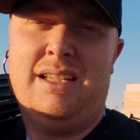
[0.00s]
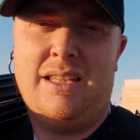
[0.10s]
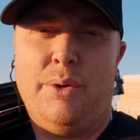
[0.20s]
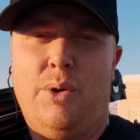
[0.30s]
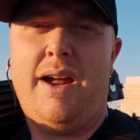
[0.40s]

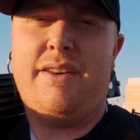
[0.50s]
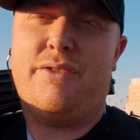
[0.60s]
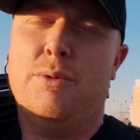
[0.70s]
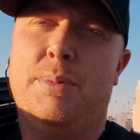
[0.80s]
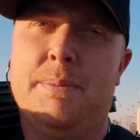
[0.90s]
There were quite a
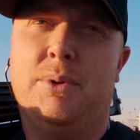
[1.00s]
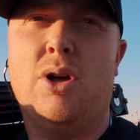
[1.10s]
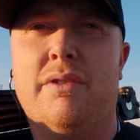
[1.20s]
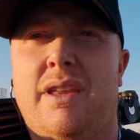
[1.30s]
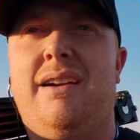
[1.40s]
few people
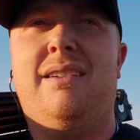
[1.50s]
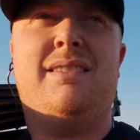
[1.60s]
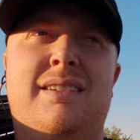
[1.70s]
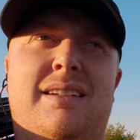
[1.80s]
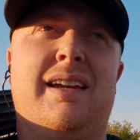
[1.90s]
over there,
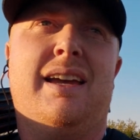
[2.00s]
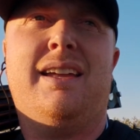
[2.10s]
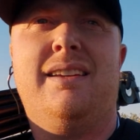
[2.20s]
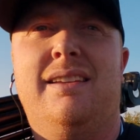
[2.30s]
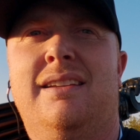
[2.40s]

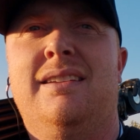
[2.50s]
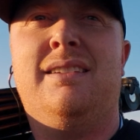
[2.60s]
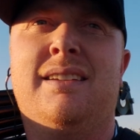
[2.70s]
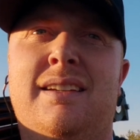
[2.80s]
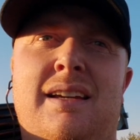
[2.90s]
and
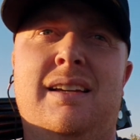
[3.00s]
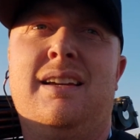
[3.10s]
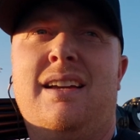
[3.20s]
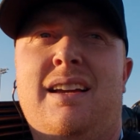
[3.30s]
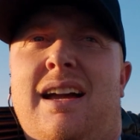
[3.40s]

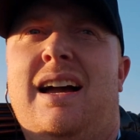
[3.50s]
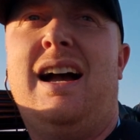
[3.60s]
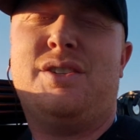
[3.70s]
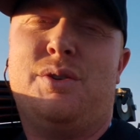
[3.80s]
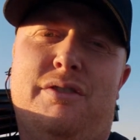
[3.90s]

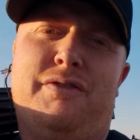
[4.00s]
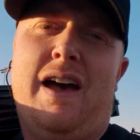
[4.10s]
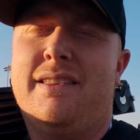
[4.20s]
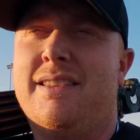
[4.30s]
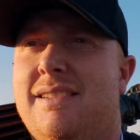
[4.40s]
I sort of
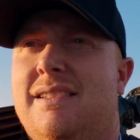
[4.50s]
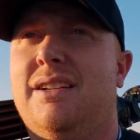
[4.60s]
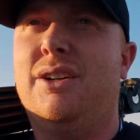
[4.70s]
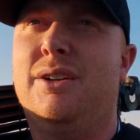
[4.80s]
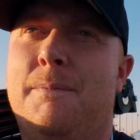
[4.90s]
found this
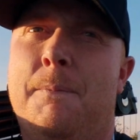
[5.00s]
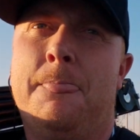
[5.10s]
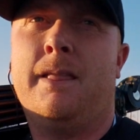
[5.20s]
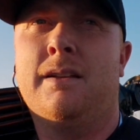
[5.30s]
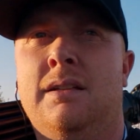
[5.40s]
little
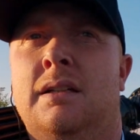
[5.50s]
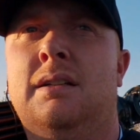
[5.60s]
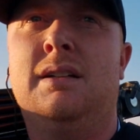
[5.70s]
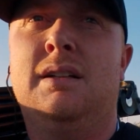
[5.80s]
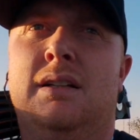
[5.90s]

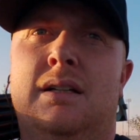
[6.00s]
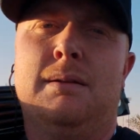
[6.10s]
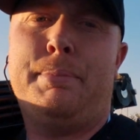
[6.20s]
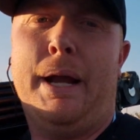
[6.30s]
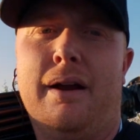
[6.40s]

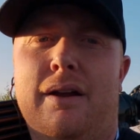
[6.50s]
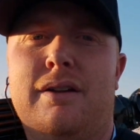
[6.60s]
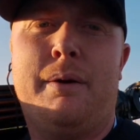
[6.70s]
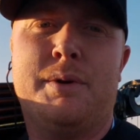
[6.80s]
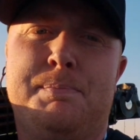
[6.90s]
barrier
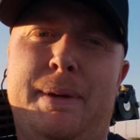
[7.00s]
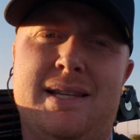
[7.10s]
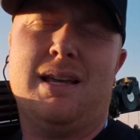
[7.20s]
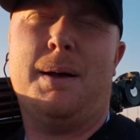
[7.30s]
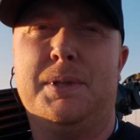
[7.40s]
that was
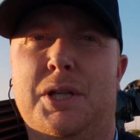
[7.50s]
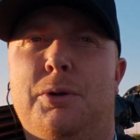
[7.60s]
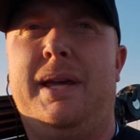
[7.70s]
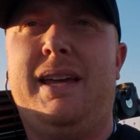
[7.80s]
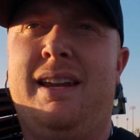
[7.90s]
bent up a
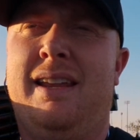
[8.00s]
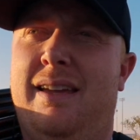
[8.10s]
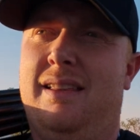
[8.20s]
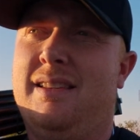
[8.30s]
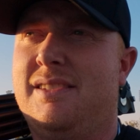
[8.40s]
little bit,
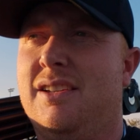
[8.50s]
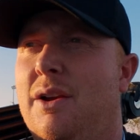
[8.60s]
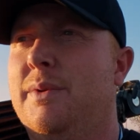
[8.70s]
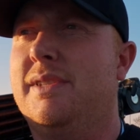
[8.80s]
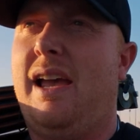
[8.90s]
and the
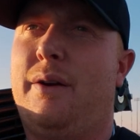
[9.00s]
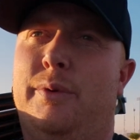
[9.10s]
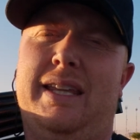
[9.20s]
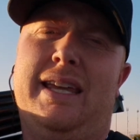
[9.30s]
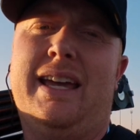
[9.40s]
sun was like
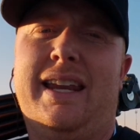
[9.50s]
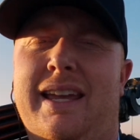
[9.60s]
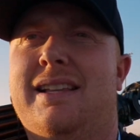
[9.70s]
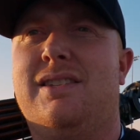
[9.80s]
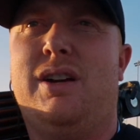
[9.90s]
really hitting
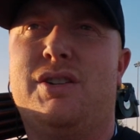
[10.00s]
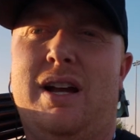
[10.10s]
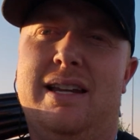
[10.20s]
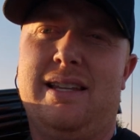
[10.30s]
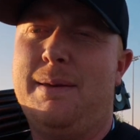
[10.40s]
it, so I
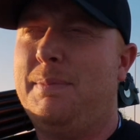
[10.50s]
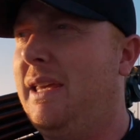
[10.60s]
tried to keep the